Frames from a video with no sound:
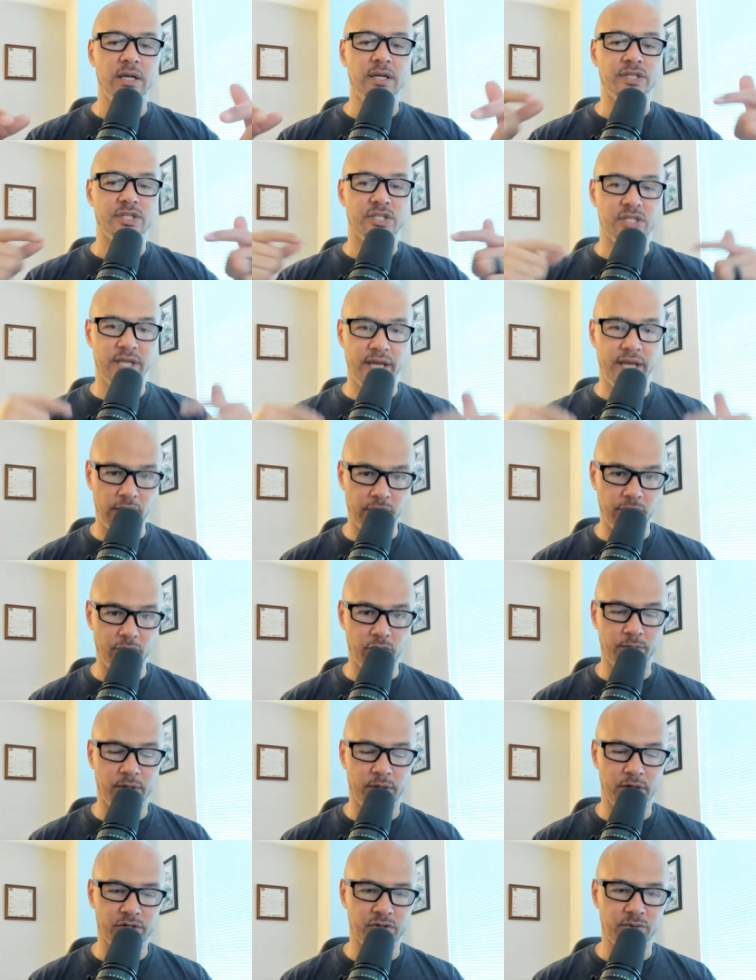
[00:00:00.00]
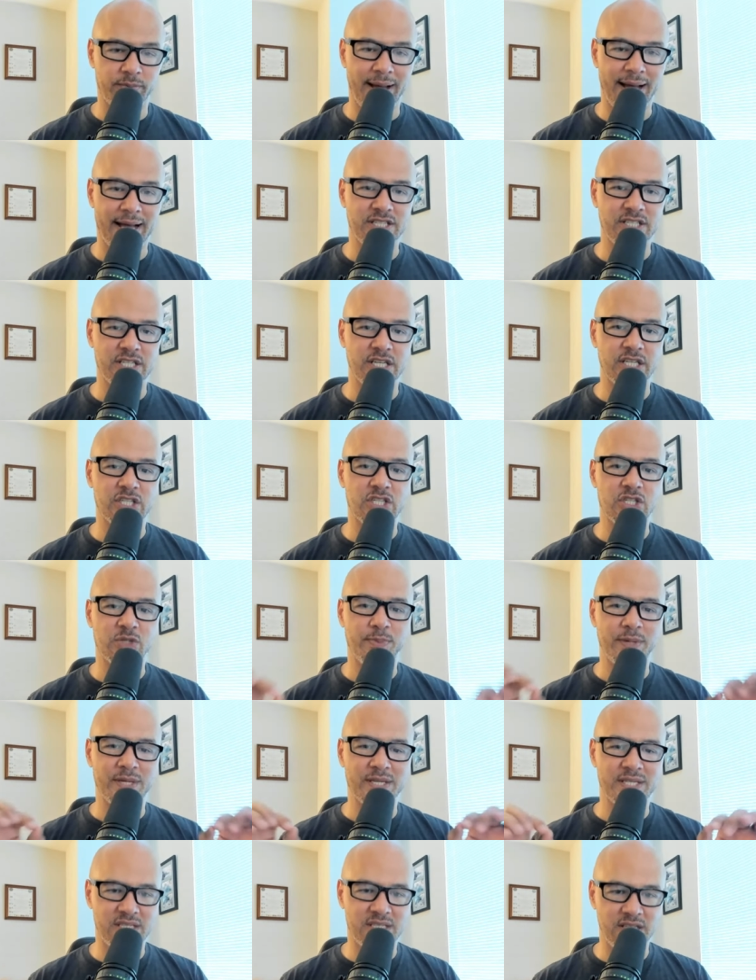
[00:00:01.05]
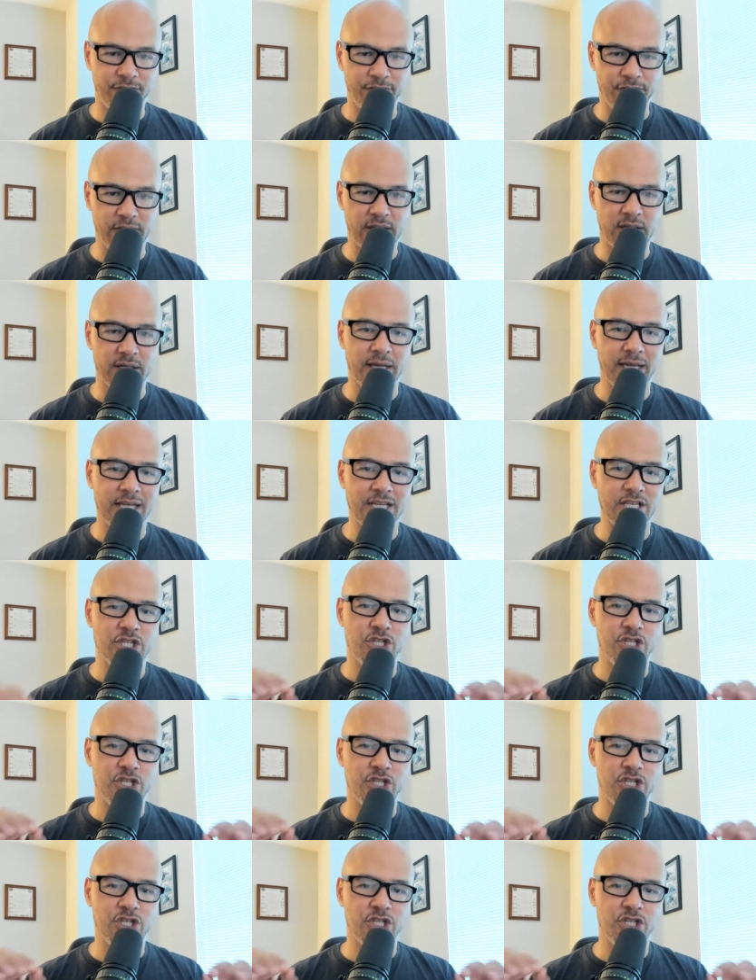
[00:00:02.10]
Skeletal muscle mass is specifically